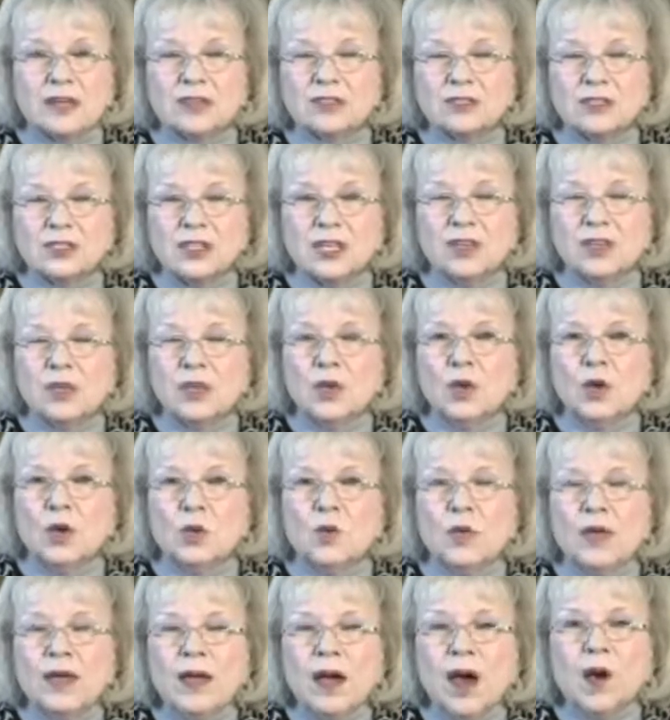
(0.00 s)
See,
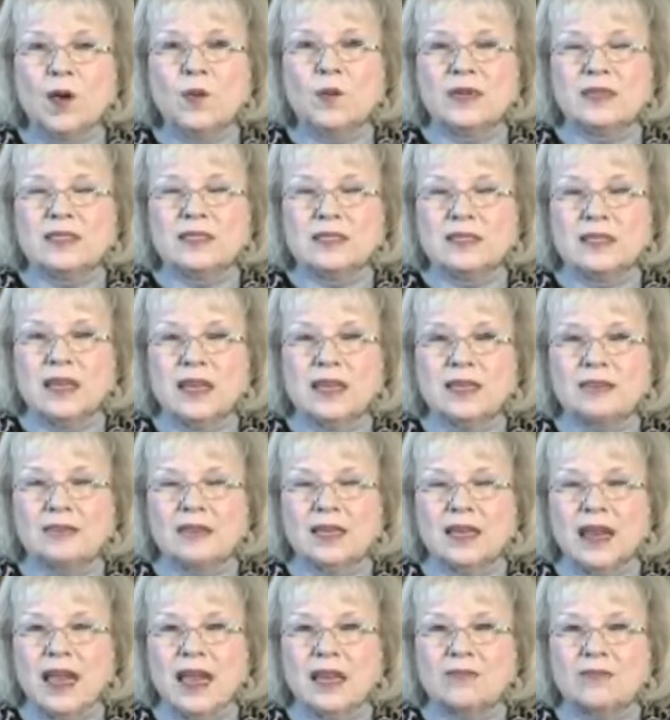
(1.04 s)
we always think
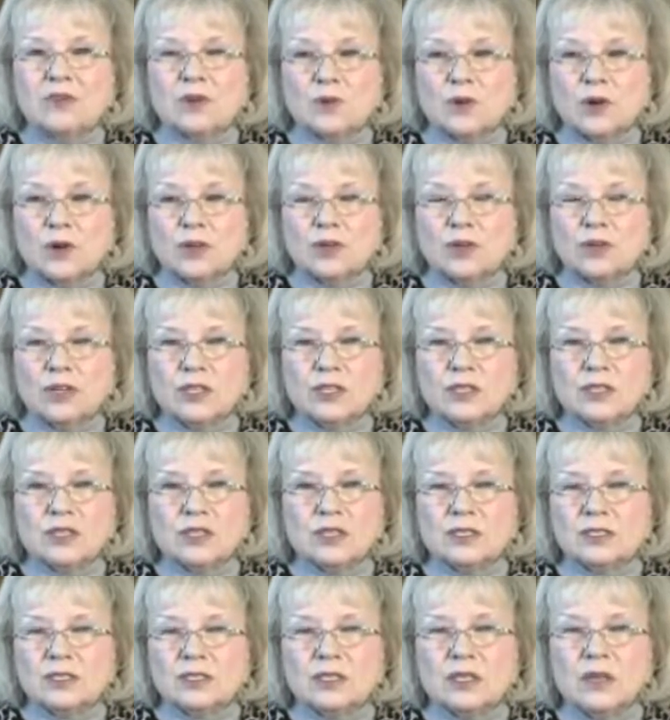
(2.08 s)
that after we're
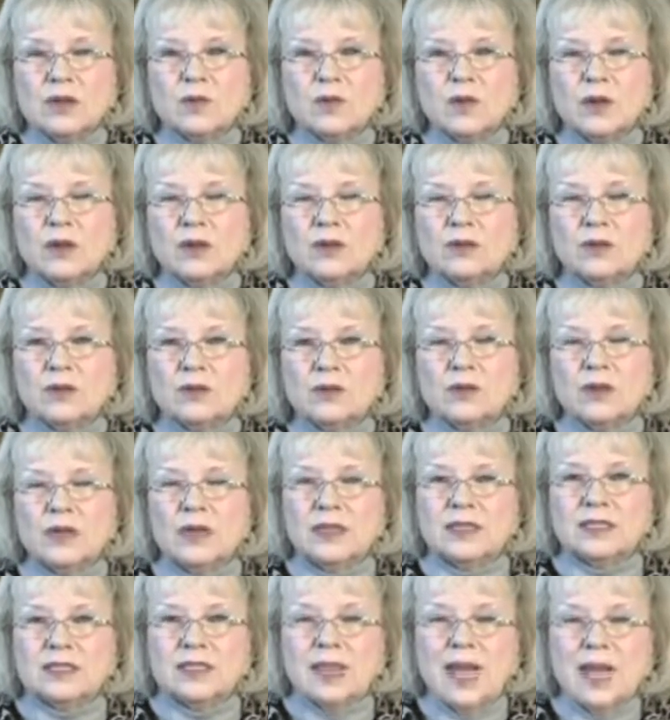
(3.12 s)
Christians that we, we
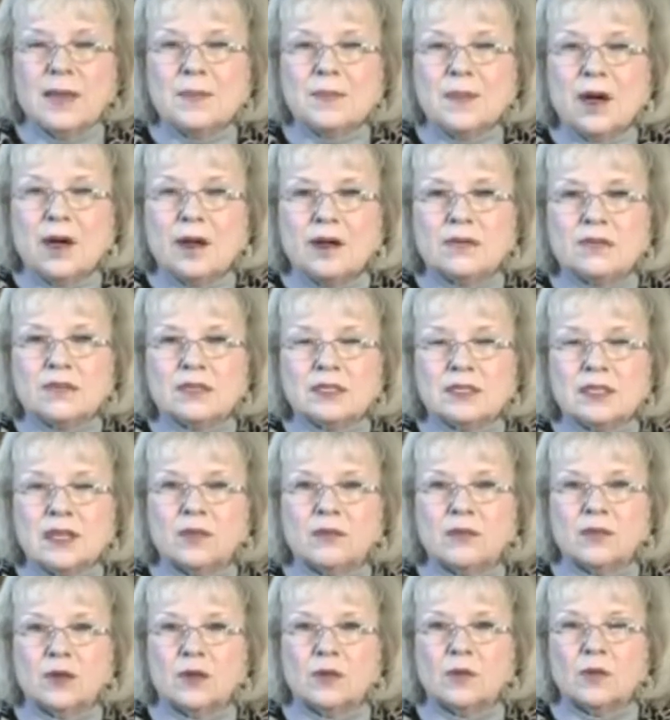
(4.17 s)
escape all of the
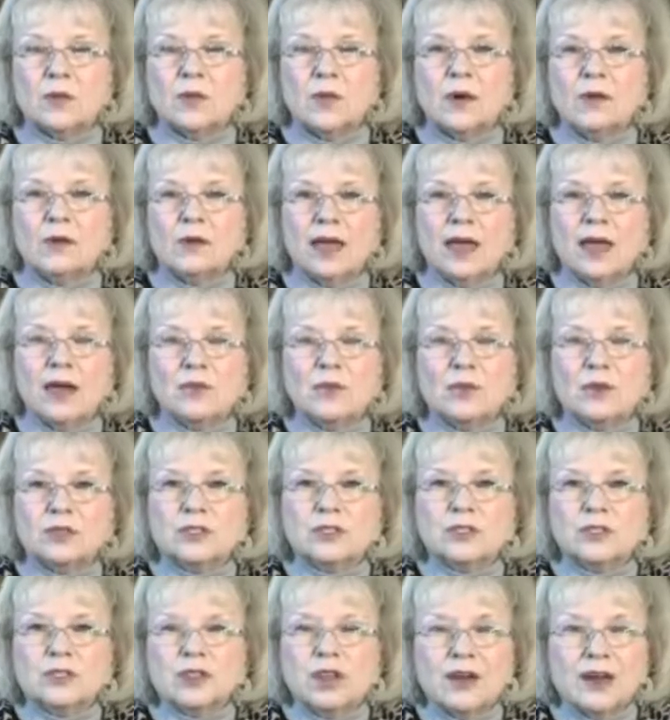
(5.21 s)
suffering. We won't have, we're
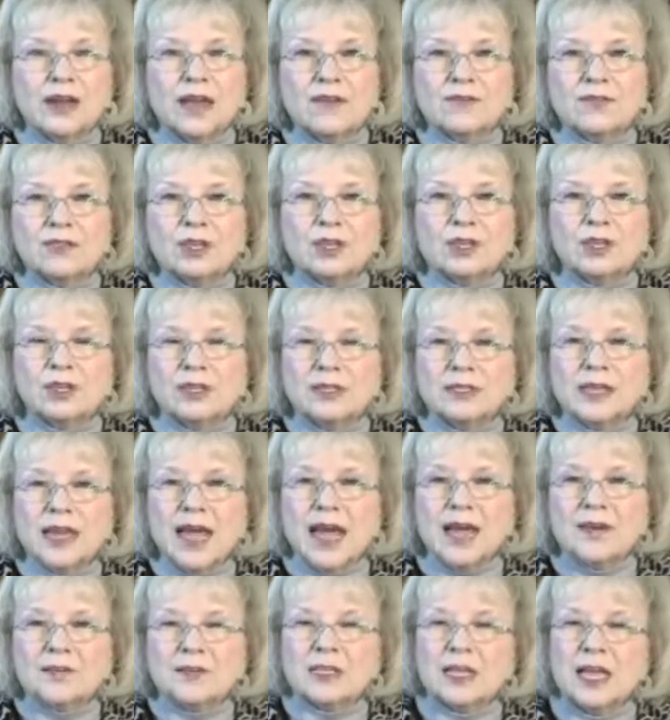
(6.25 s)
just going to have the good
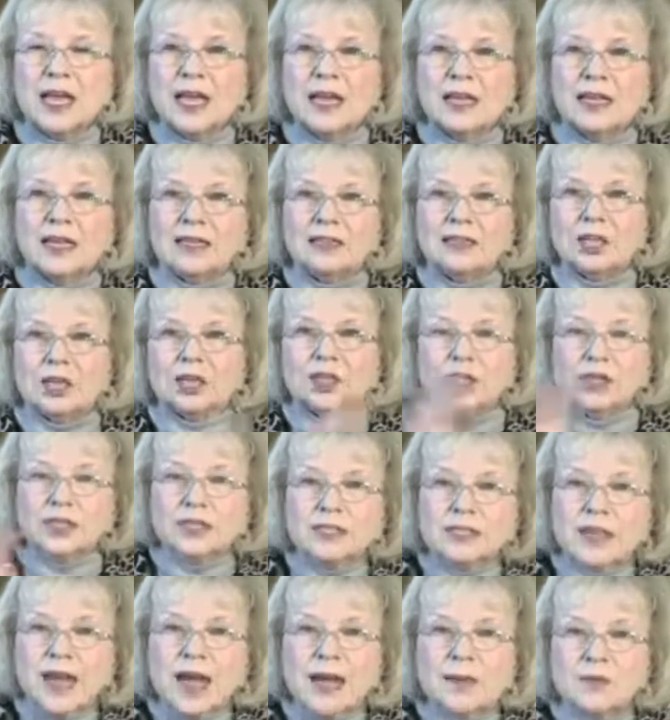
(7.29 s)
times. Let the
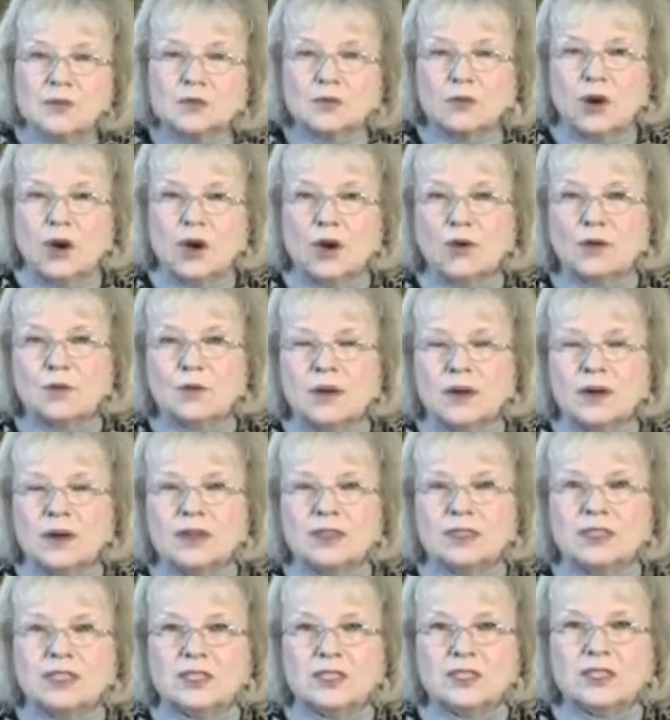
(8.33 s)
good times roll
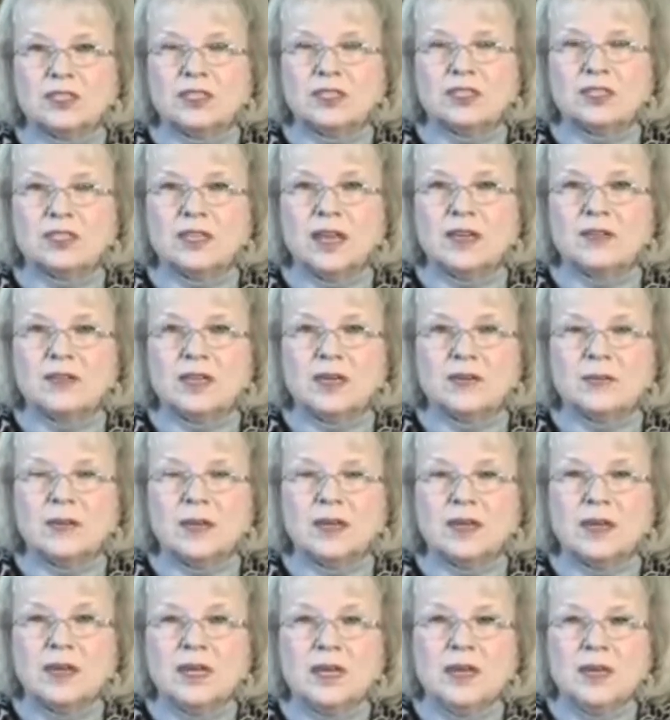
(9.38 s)
because it's just nothing
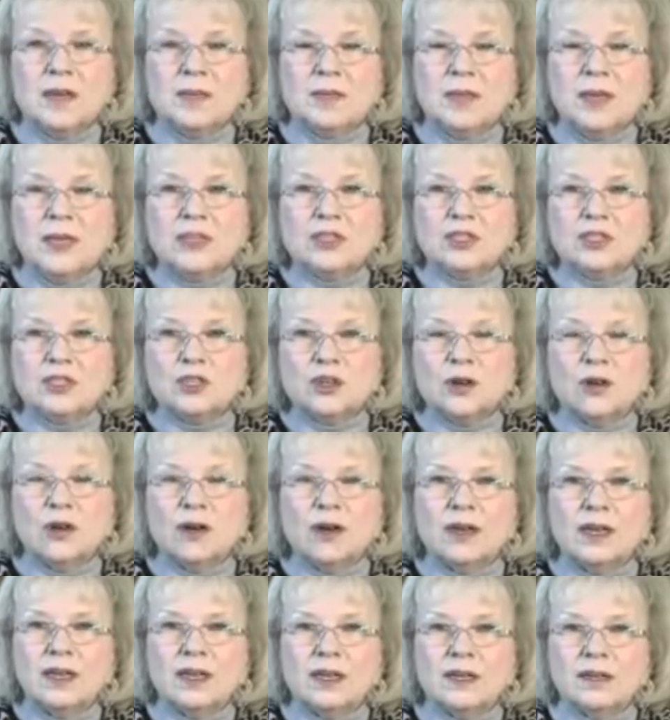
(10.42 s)
but peace,
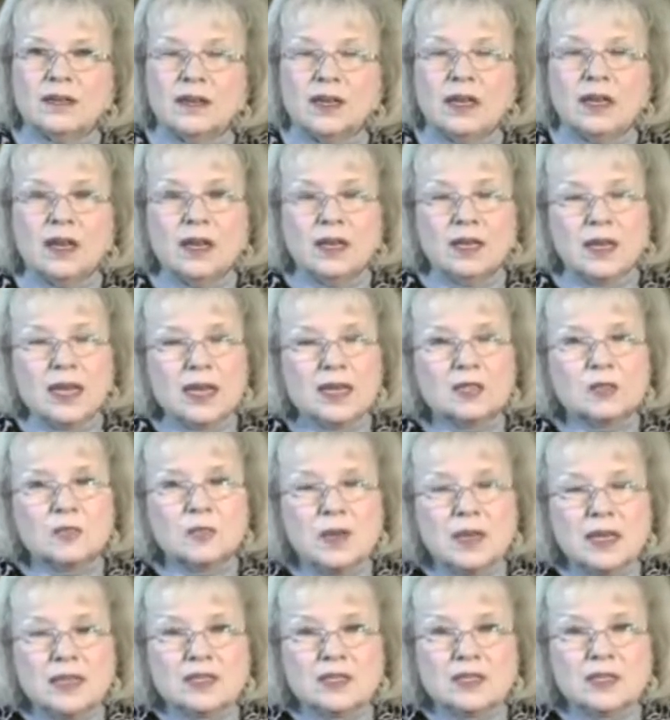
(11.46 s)
joy, and yes,
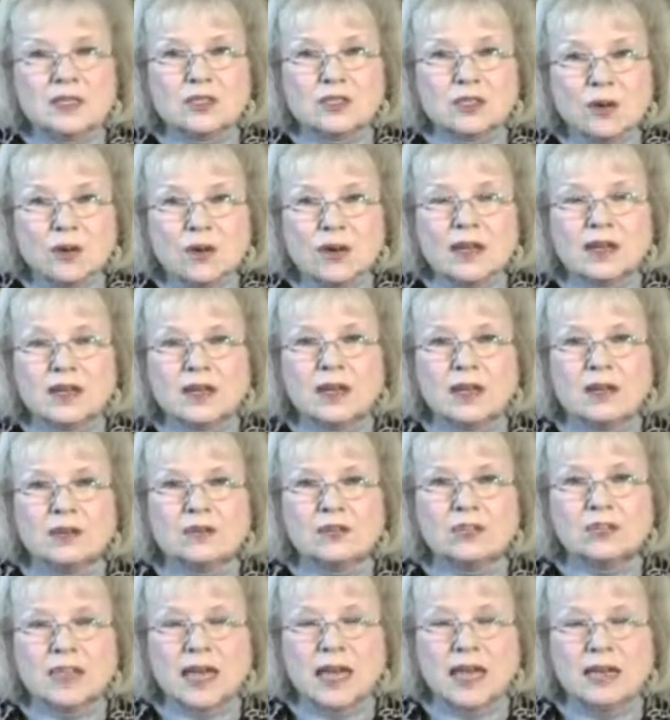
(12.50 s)
peace and joy and
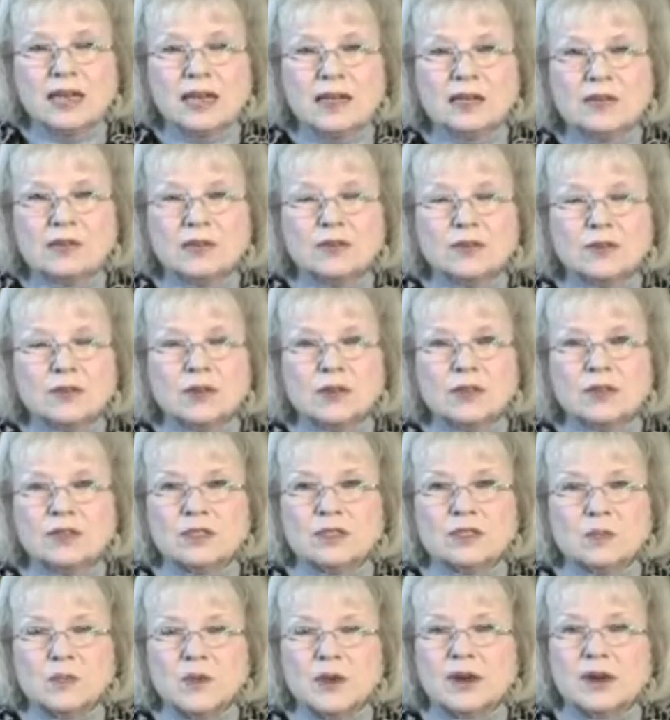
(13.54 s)
understanding and the fruit of
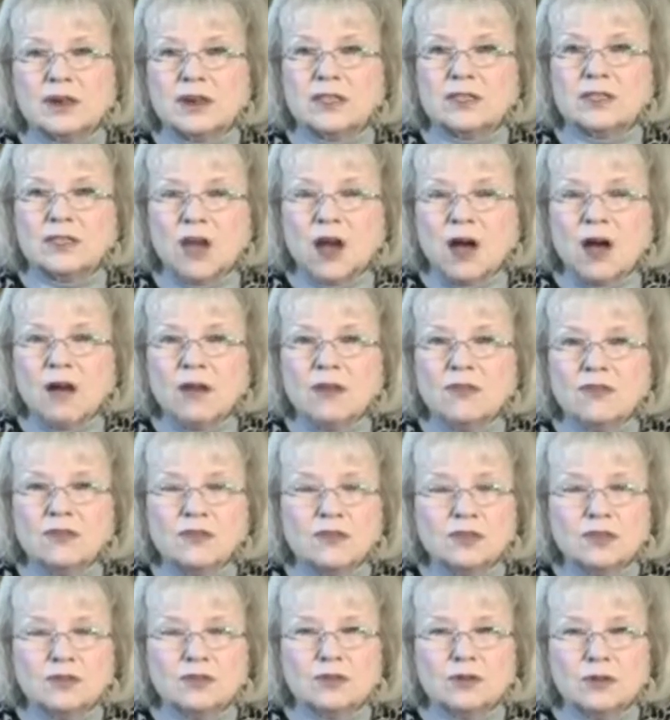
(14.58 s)
the Spirit is all
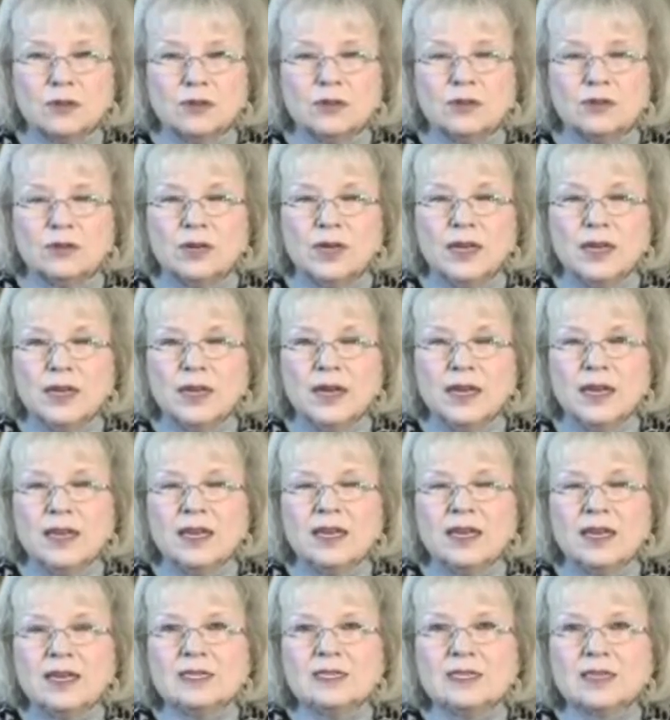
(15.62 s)
true.
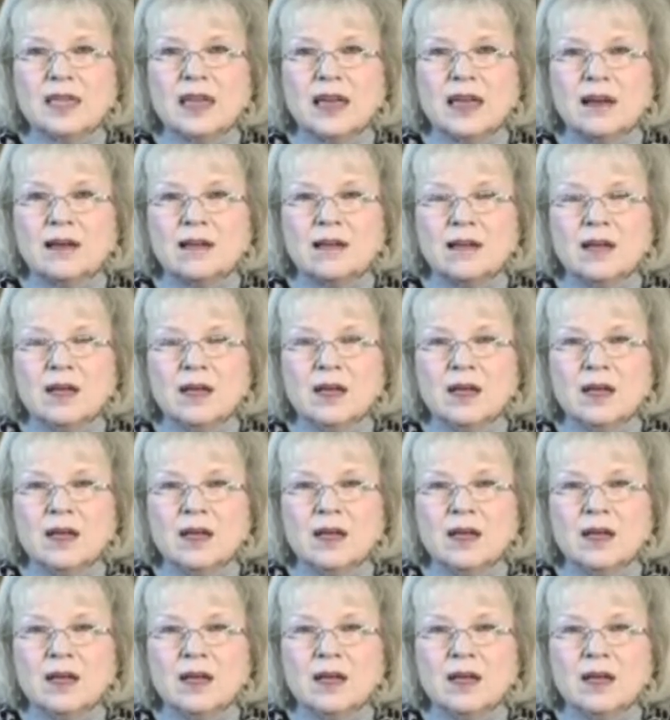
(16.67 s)
It is there.